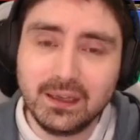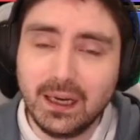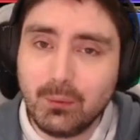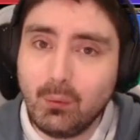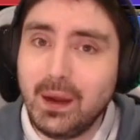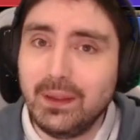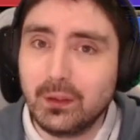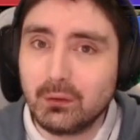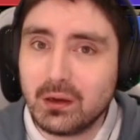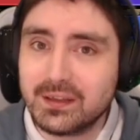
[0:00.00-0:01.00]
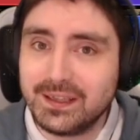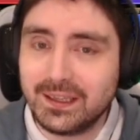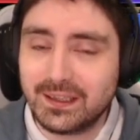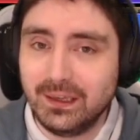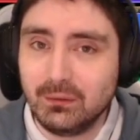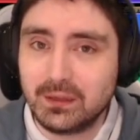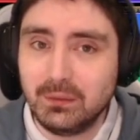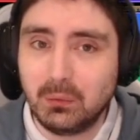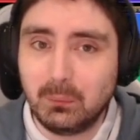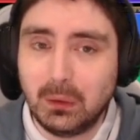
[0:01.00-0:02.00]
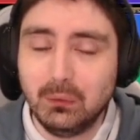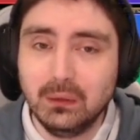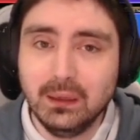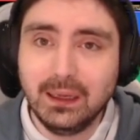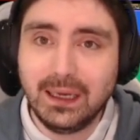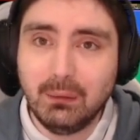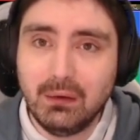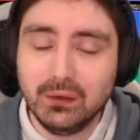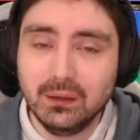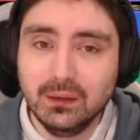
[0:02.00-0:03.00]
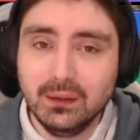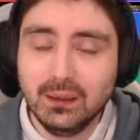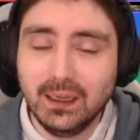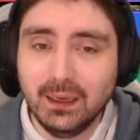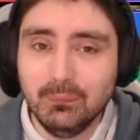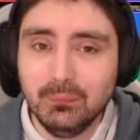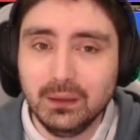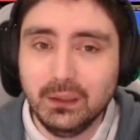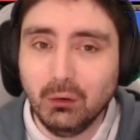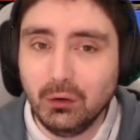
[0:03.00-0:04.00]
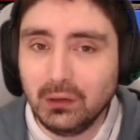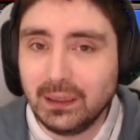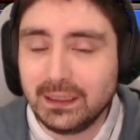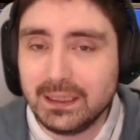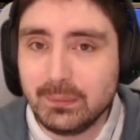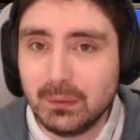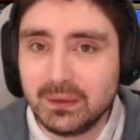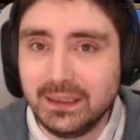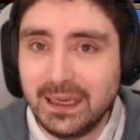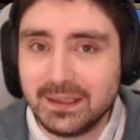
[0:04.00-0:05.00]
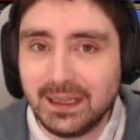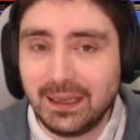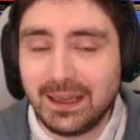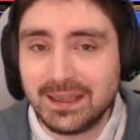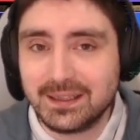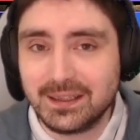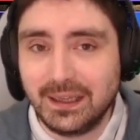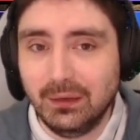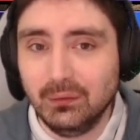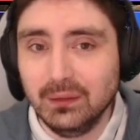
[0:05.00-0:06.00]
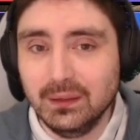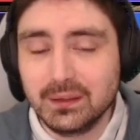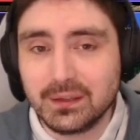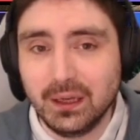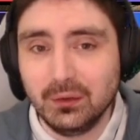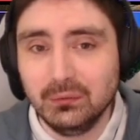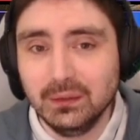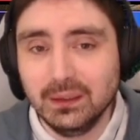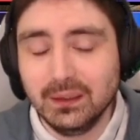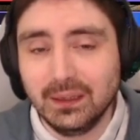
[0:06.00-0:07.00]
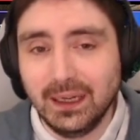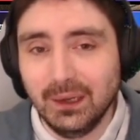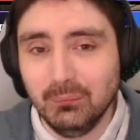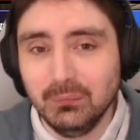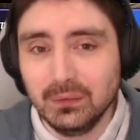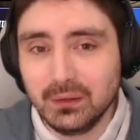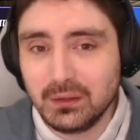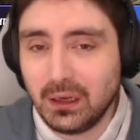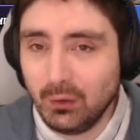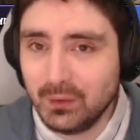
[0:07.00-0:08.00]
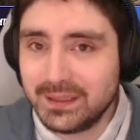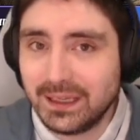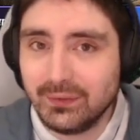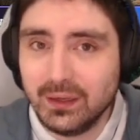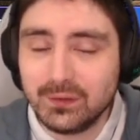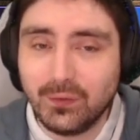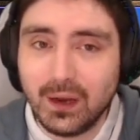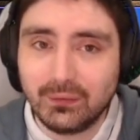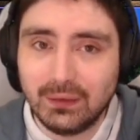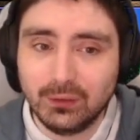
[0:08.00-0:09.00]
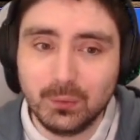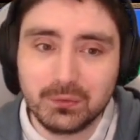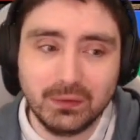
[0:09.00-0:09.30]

I am aware that there are six skills in Blood Bowl. However, you're unlikely to be able to get to that last skill. So I always think of it as five level ups,